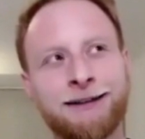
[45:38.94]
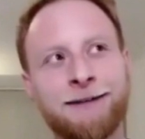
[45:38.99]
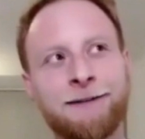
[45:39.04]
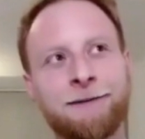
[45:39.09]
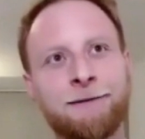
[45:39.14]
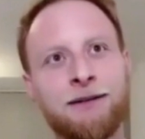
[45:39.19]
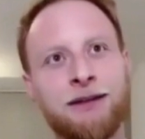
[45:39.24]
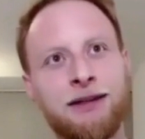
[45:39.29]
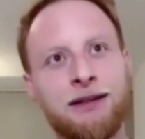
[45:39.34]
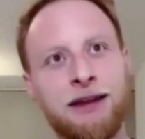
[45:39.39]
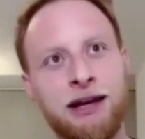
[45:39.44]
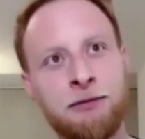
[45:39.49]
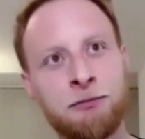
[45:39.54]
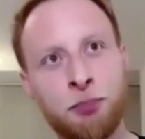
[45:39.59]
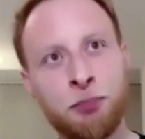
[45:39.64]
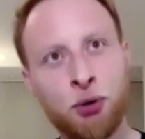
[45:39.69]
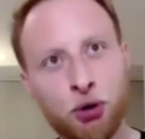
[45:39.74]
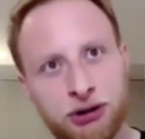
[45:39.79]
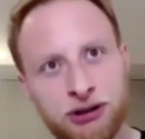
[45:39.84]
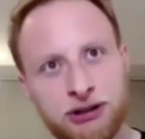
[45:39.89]
the
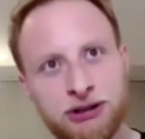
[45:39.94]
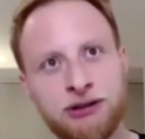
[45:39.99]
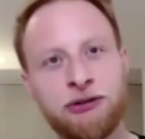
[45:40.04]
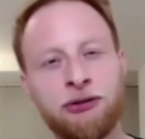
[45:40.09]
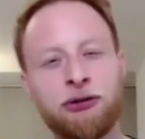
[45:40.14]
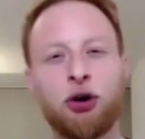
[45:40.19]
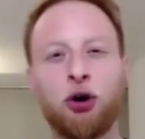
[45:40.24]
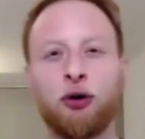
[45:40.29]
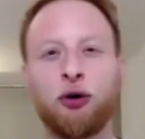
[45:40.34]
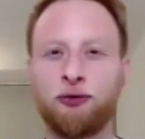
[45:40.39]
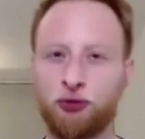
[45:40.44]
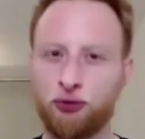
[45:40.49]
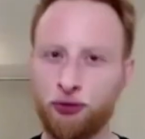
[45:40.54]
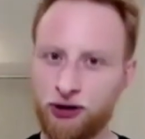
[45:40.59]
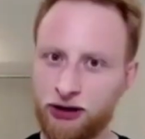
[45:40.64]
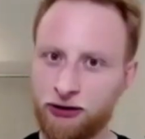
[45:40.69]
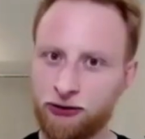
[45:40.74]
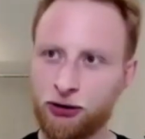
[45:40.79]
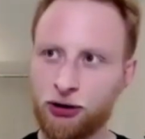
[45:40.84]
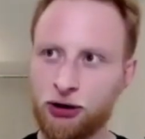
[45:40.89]
importance of
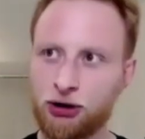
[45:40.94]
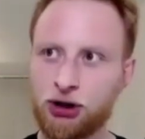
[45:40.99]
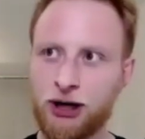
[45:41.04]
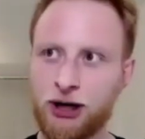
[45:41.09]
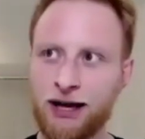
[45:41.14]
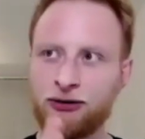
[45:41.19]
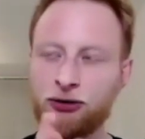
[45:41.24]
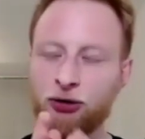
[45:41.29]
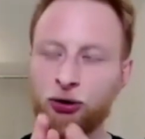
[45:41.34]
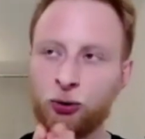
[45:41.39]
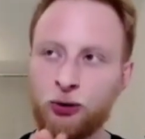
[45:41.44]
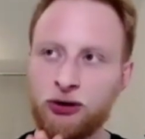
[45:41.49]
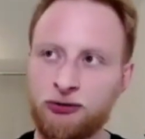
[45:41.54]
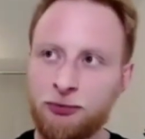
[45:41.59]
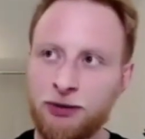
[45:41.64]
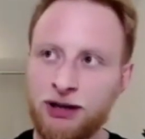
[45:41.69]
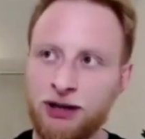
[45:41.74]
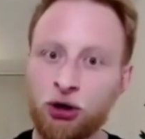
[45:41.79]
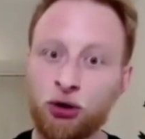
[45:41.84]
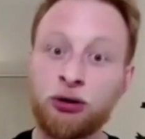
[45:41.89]
research has always
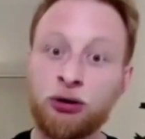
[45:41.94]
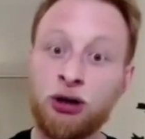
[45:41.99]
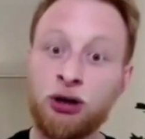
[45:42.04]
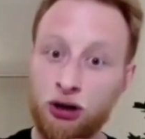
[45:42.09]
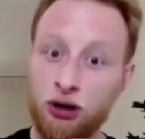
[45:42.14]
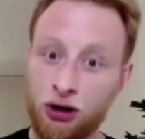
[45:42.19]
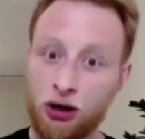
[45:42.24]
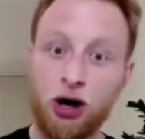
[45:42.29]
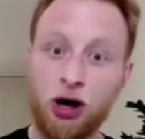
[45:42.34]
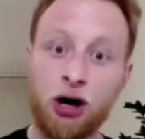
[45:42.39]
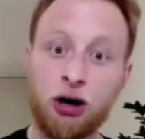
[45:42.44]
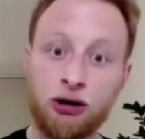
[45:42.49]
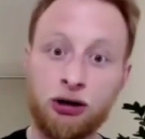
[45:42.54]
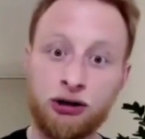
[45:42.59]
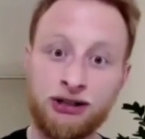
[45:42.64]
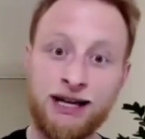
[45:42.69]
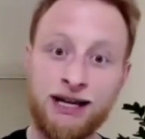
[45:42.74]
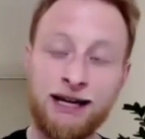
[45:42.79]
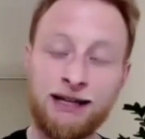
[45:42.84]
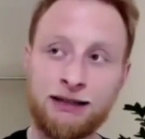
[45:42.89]
been on
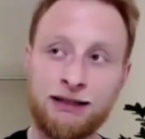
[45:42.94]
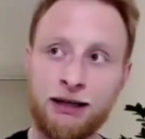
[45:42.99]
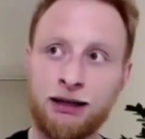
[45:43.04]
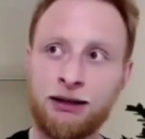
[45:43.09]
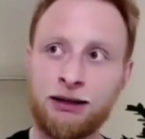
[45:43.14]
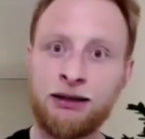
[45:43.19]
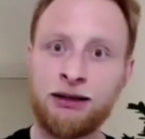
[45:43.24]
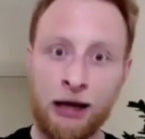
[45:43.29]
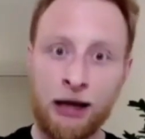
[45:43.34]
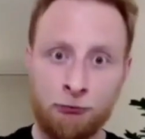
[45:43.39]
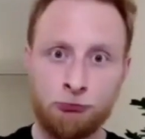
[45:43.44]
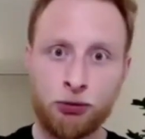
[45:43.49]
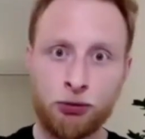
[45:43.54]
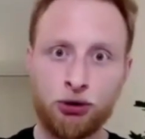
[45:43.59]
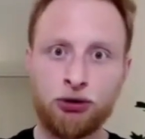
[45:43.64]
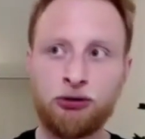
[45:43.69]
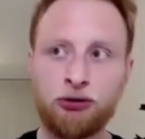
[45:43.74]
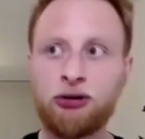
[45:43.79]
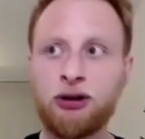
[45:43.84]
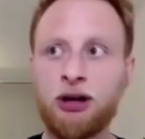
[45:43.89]
hard data,
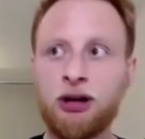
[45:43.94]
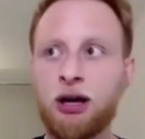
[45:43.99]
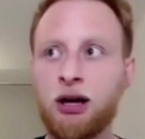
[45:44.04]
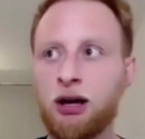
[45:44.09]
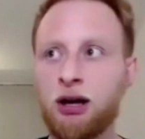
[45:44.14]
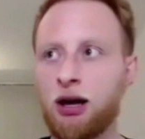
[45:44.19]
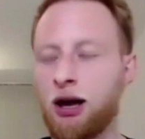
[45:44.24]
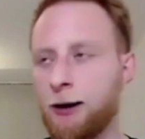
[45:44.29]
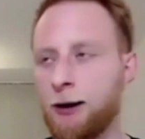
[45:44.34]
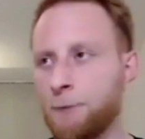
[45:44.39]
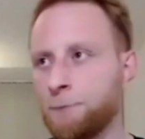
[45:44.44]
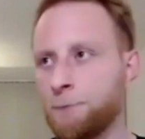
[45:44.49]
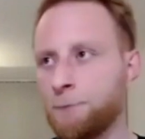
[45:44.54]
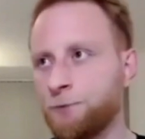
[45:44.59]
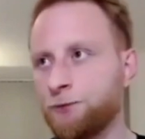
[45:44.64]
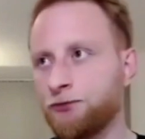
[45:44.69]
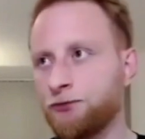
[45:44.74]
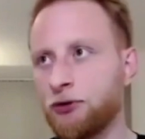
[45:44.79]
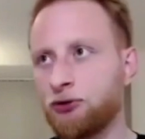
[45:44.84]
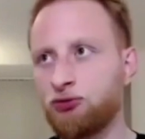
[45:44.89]
numbers,
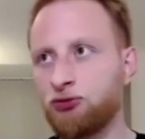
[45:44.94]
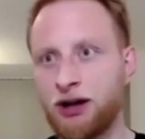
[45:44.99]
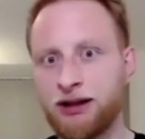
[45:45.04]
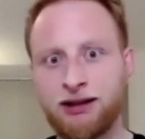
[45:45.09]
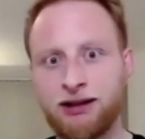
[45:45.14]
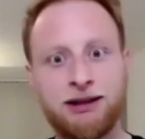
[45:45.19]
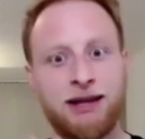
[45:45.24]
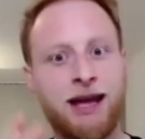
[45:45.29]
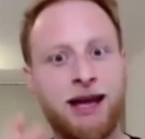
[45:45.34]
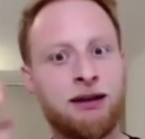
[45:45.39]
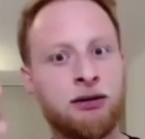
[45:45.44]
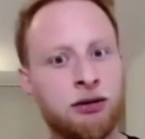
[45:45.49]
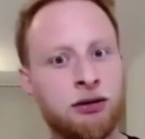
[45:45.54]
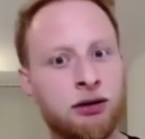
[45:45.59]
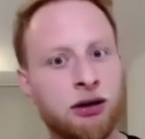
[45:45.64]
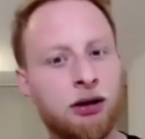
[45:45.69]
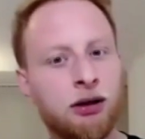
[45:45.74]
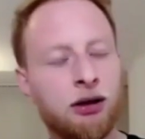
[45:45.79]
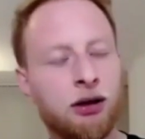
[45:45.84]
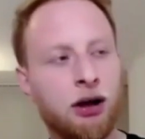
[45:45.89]
rather than
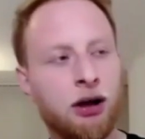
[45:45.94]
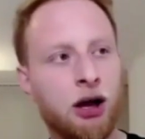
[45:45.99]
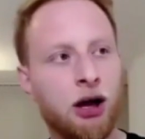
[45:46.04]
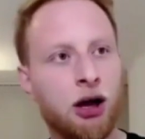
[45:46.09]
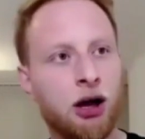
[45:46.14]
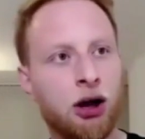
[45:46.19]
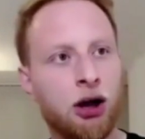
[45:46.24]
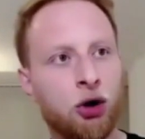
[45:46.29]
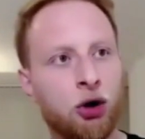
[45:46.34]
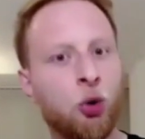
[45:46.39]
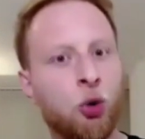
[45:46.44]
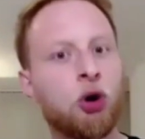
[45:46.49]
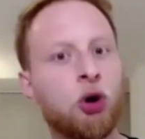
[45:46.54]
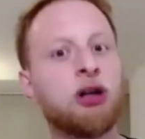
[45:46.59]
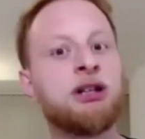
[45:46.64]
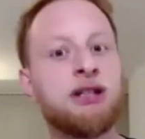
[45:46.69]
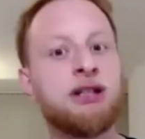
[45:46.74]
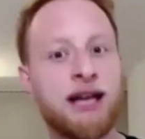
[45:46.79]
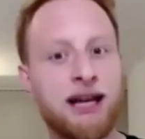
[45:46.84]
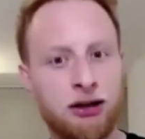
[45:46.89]

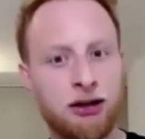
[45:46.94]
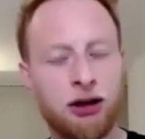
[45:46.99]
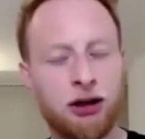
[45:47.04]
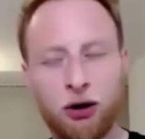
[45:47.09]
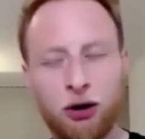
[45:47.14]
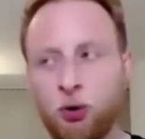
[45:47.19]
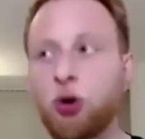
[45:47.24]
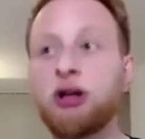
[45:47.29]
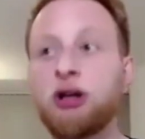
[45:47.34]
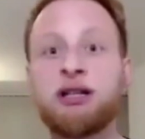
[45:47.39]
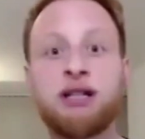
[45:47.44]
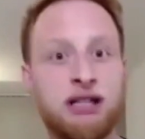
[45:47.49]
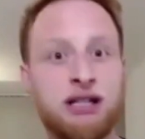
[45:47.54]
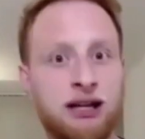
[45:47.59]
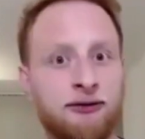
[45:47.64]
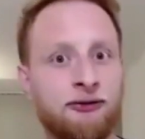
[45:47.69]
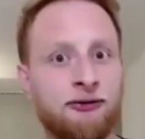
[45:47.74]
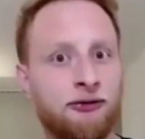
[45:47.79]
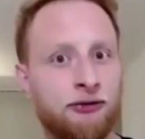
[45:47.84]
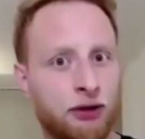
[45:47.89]

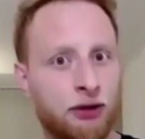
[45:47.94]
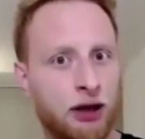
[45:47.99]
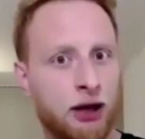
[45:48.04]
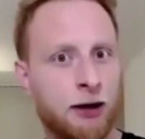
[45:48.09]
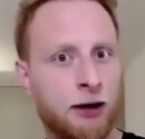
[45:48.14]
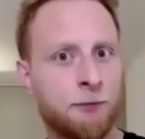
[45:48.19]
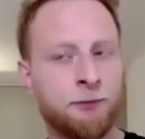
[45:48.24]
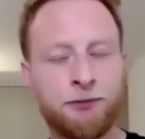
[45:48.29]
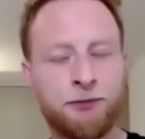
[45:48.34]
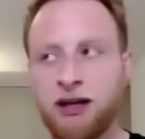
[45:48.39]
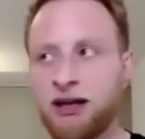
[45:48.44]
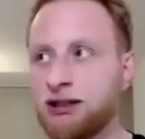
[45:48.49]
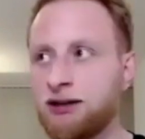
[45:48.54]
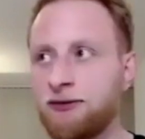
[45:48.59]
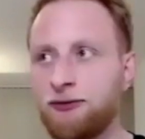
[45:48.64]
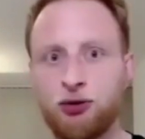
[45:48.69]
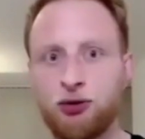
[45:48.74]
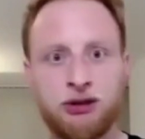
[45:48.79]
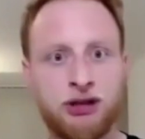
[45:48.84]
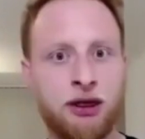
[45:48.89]
qualitative
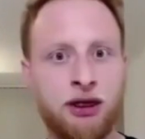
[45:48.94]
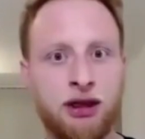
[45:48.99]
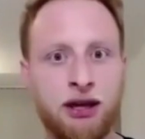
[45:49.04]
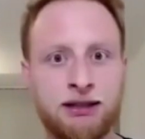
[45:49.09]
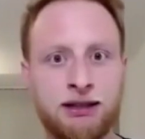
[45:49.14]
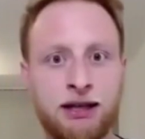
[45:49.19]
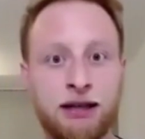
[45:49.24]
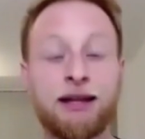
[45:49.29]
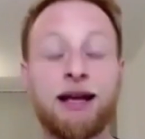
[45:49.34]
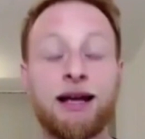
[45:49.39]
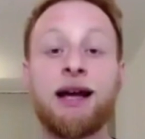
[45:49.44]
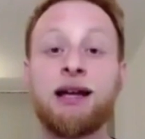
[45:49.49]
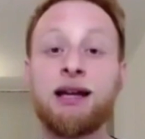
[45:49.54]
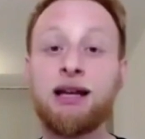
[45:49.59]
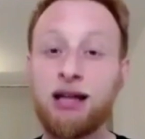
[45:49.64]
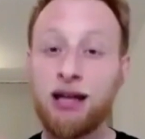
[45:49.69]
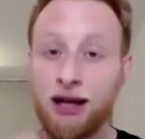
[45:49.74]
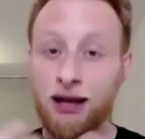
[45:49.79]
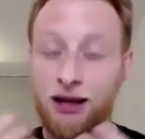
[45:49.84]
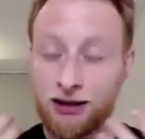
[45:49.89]
interviews and things like that.
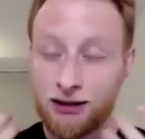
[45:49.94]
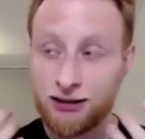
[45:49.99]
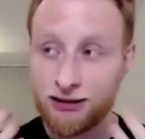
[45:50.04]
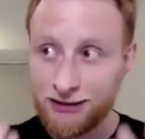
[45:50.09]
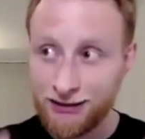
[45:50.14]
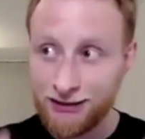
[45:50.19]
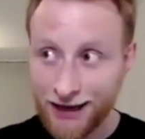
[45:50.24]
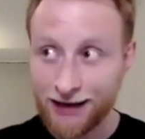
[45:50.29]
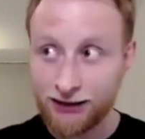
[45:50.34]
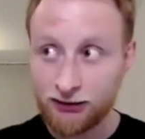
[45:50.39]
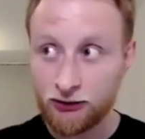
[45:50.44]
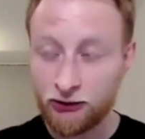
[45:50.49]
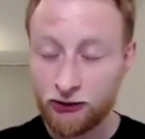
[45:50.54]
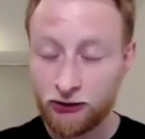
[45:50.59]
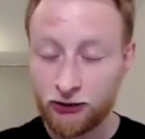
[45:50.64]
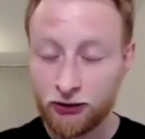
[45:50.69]
Yet,